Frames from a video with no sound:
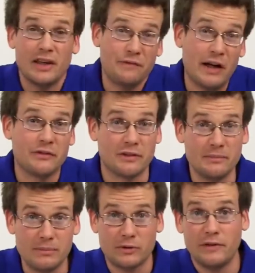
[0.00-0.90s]
they found
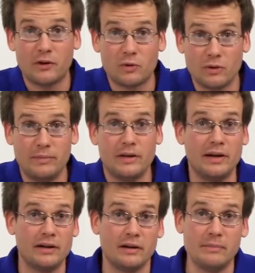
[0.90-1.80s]
some both in the Caribbean
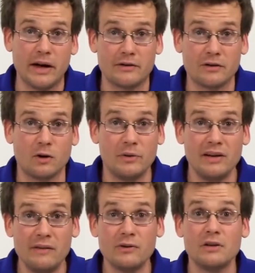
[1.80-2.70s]
and in Mexico, but
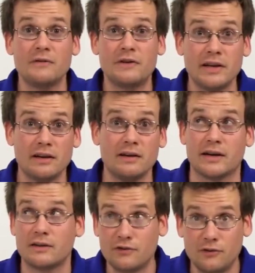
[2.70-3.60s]
never enough to get
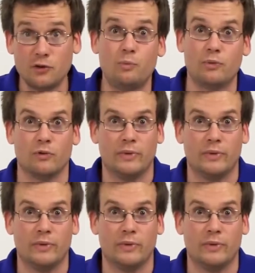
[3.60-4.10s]
like super